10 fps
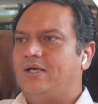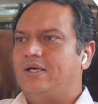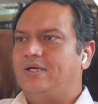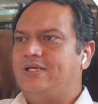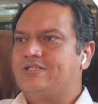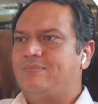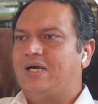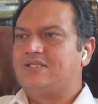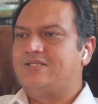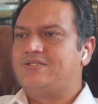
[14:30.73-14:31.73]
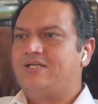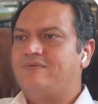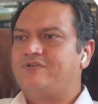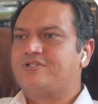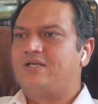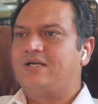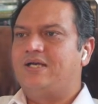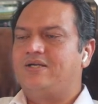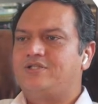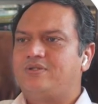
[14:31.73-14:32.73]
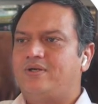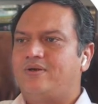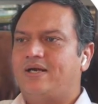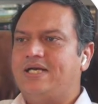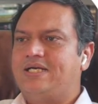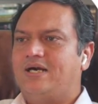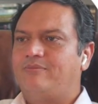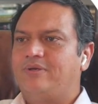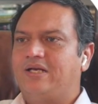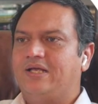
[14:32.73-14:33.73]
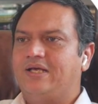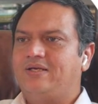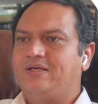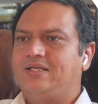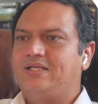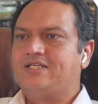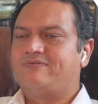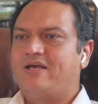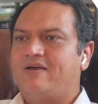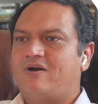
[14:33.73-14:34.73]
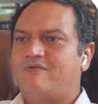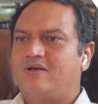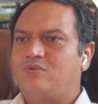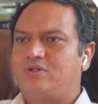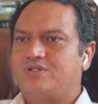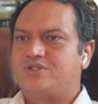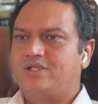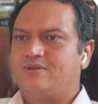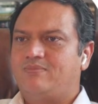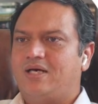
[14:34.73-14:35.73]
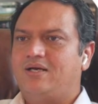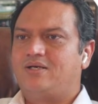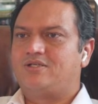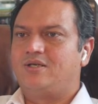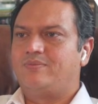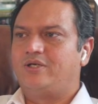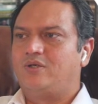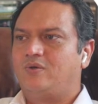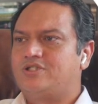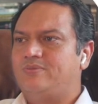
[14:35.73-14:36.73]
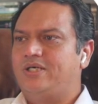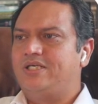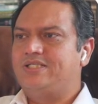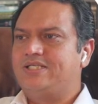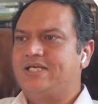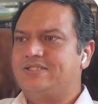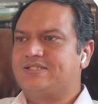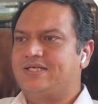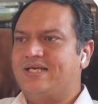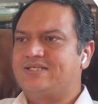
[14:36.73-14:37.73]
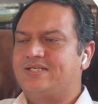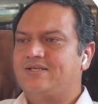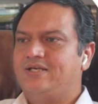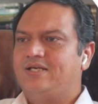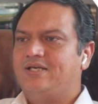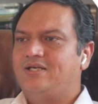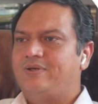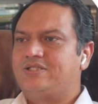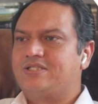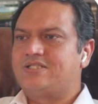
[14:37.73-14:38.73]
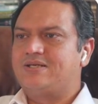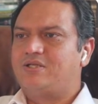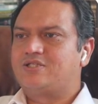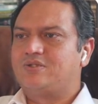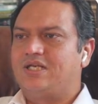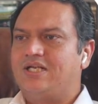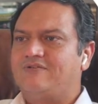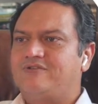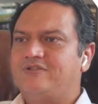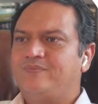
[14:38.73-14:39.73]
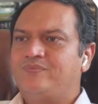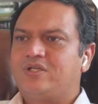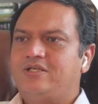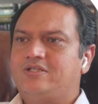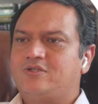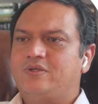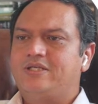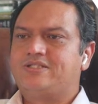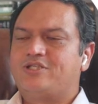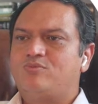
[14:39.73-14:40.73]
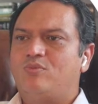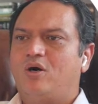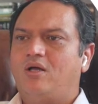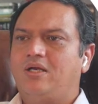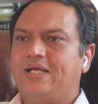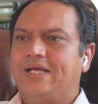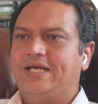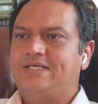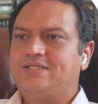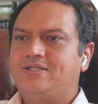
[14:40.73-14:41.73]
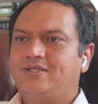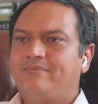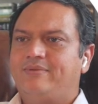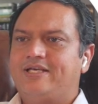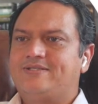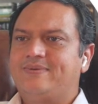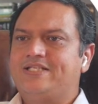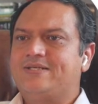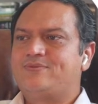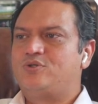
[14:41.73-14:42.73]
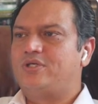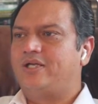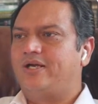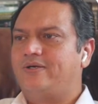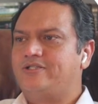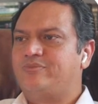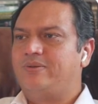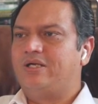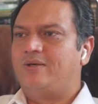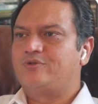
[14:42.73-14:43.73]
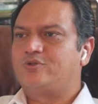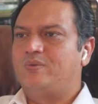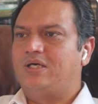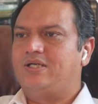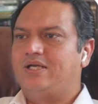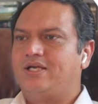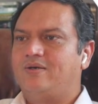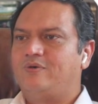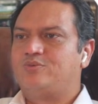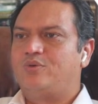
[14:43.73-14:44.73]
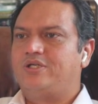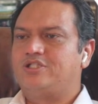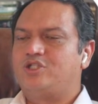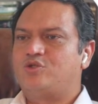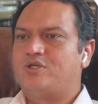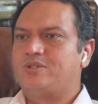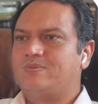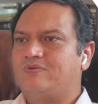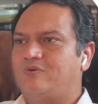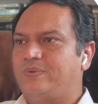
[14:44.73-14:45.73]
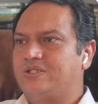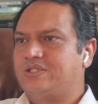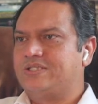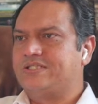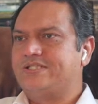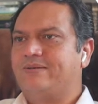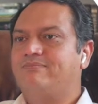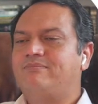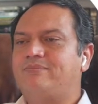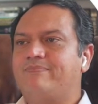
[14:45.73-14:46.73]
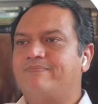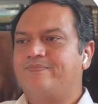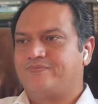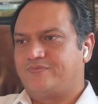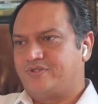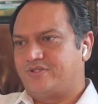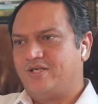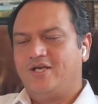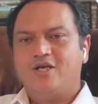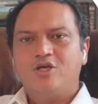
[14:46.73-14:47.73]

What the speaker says: He has mild sensory deficit, light touch on the right arm and leg, and he has 5 out of 5 motor strength in bilateral upper and lower extremity. His gait is ataxic. Patient stumbles to the left. This one he has a small gait. Takes many steps to turn around, has minimal arm swing while taking. Which protein is responsible for patient symptoms?